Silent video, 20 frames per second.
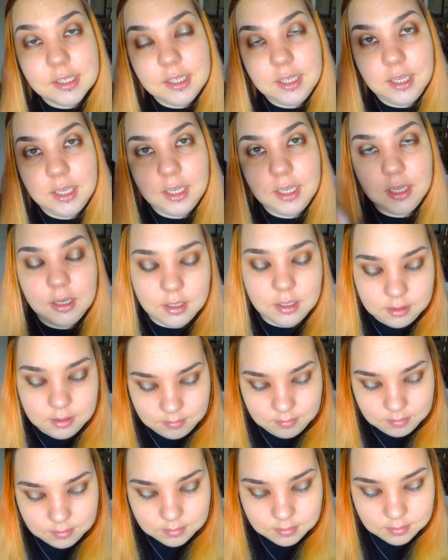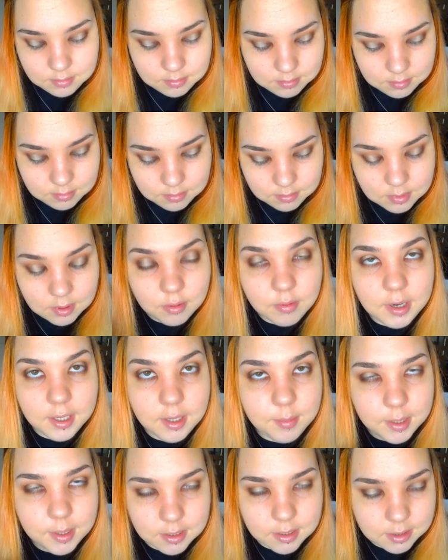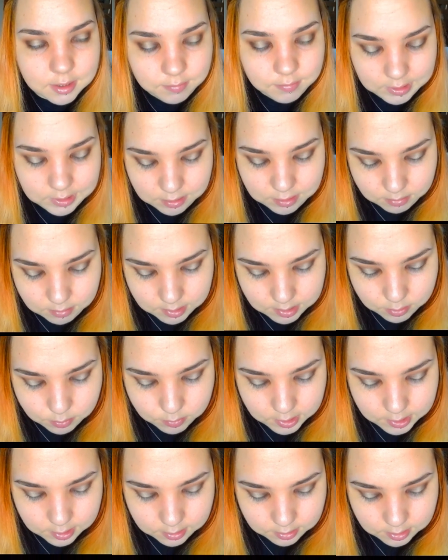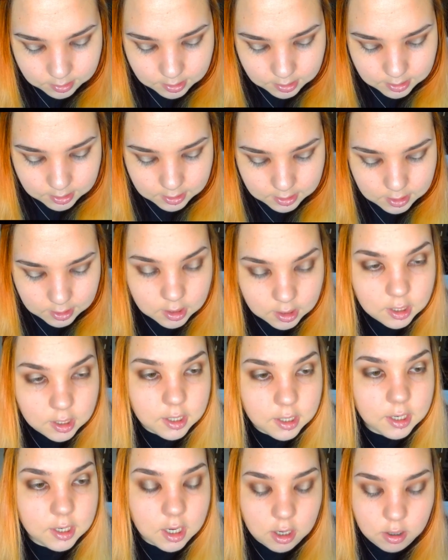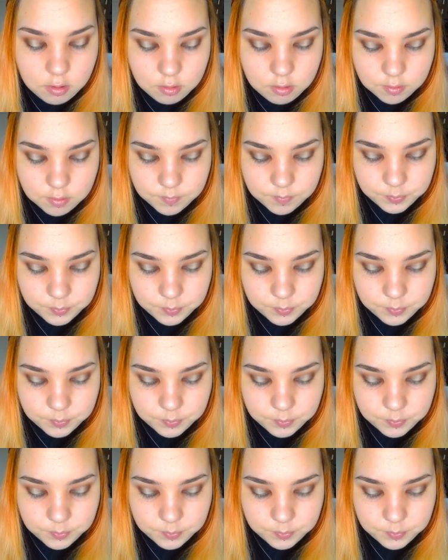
the already mentioned Wet n Wild color. Now,